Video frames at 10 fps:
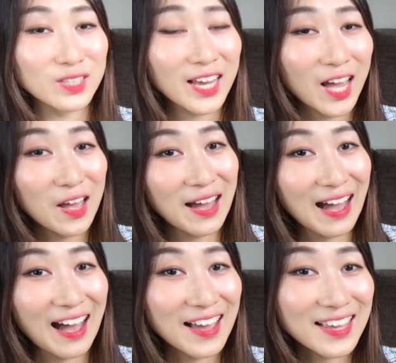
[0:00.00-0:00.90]
Like
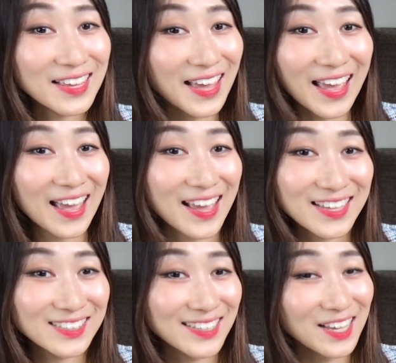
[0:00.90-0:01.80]
I
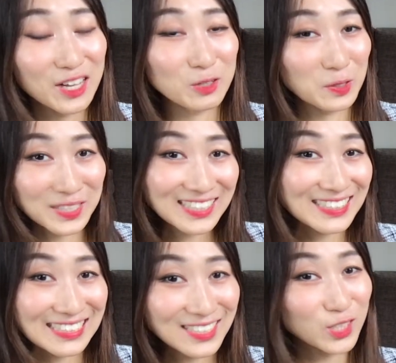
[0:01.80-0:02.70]
had a Korean
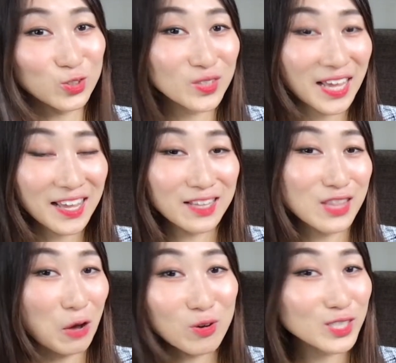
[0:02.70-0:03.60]
tea today and
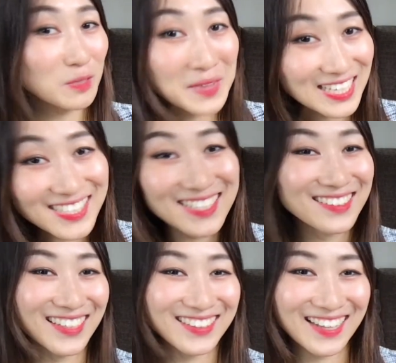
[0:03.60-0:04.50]
that was amazing
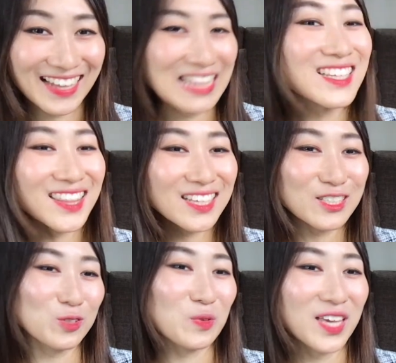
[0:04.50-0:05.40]
like that. Anything
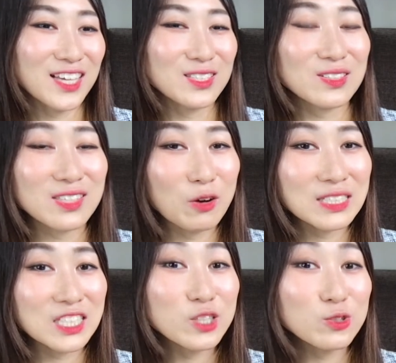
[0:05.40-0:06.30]
is okay. Just our
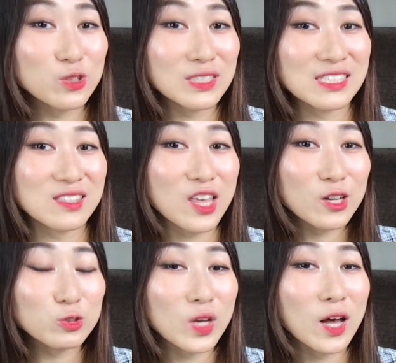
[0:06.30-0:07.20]
teacher is
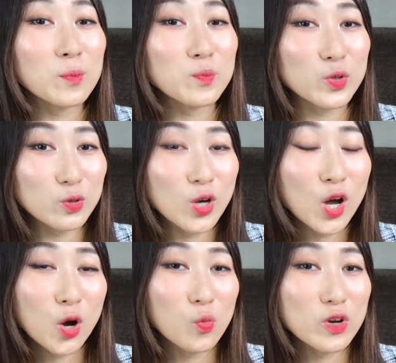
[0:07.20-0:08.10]
there to help you
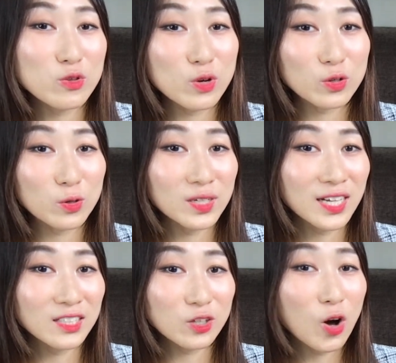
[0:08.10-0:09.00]
with your
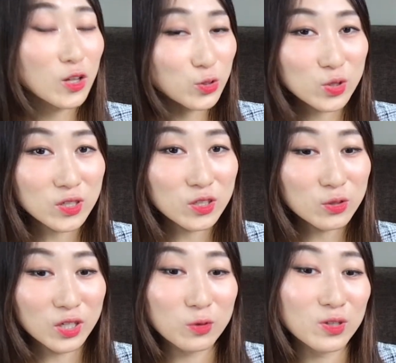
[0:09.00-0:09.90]
Korean culture
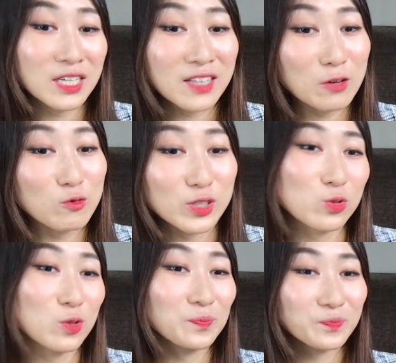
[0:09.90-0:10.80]
or Korean language.
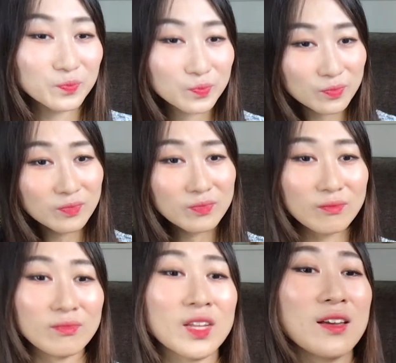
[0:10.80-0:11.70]
So
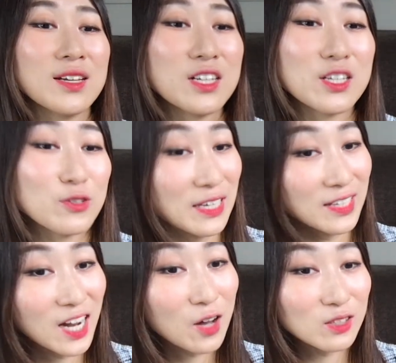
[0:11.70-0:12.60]
check
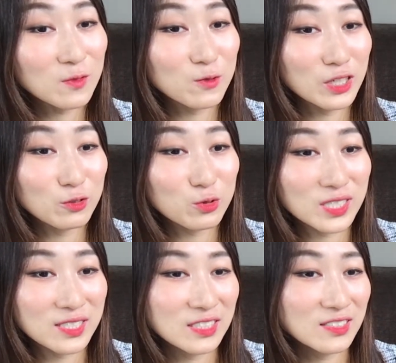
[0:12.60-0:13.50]
it out if you're
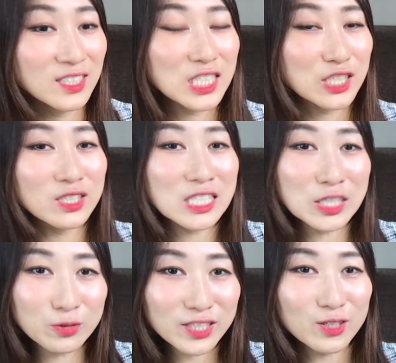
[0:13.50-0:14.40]
interested. This is a
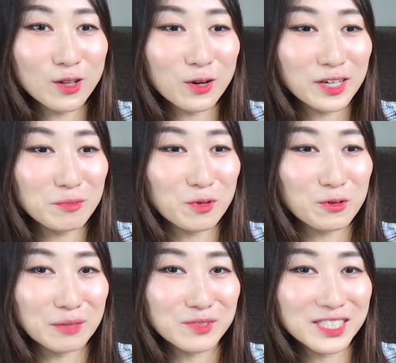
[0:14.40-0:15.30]
serious learning
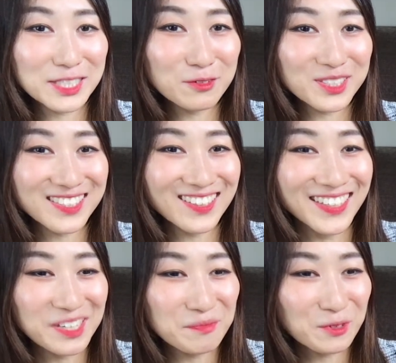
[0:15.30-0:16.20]
program, serious
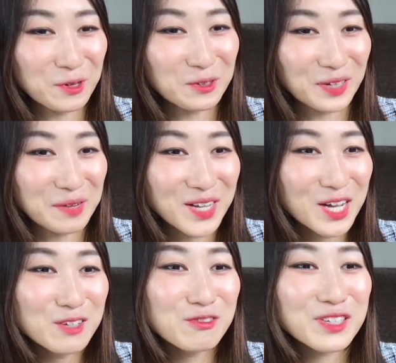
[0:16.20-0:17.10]
learning program
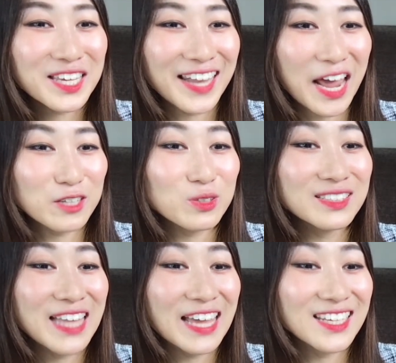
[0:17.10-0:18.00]
who can actually
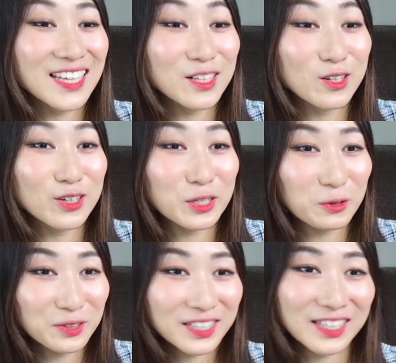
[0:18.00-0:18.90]
dedicate learning
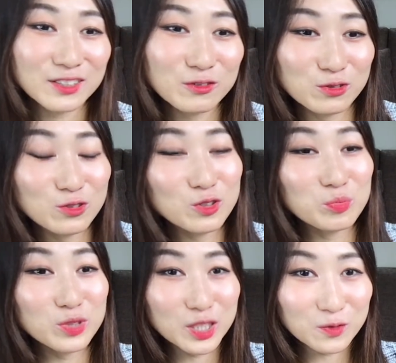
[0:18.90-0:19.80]
Korean, who
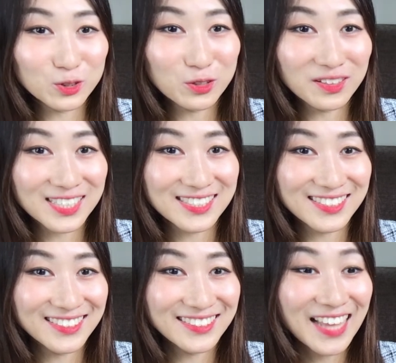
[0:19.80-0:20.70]
preview the
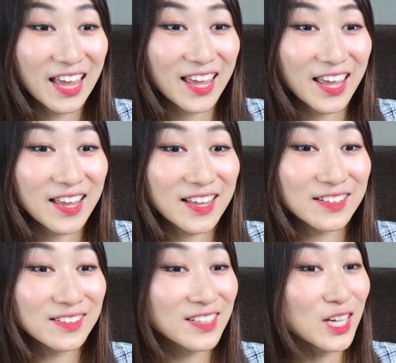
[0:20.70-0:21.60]
lesson
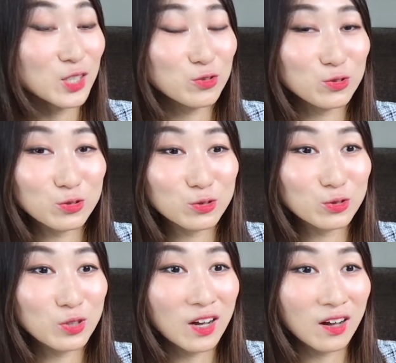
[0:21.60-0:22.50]
and
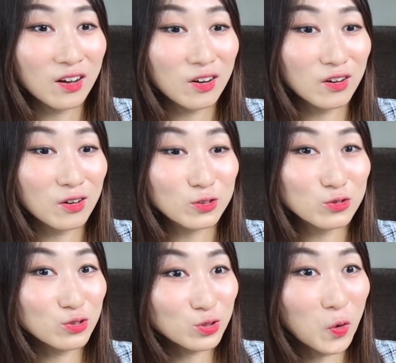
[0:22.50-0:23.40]
who uh,
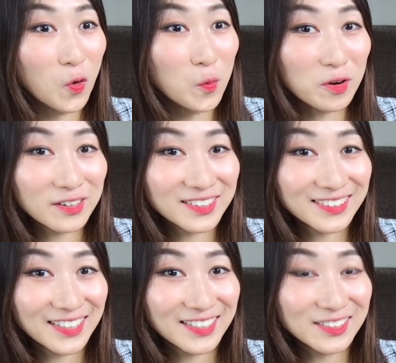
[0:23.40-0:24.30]
do the
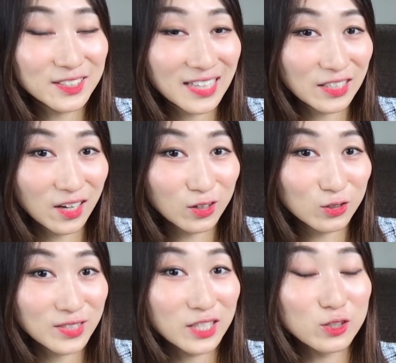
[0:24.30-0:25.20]
homework and uh,
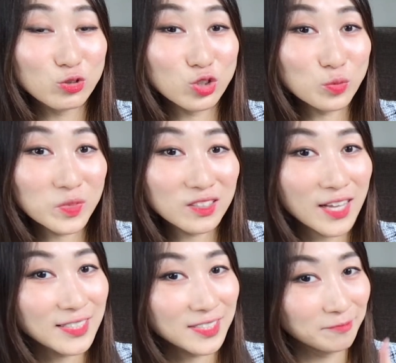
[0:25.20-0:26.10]
take the Zoom
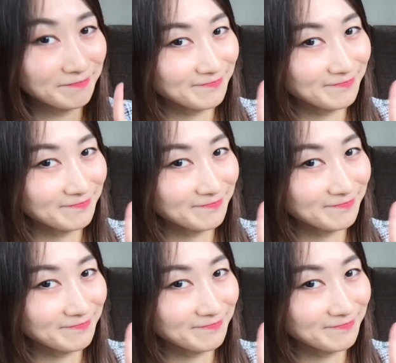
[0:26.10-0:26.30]
class.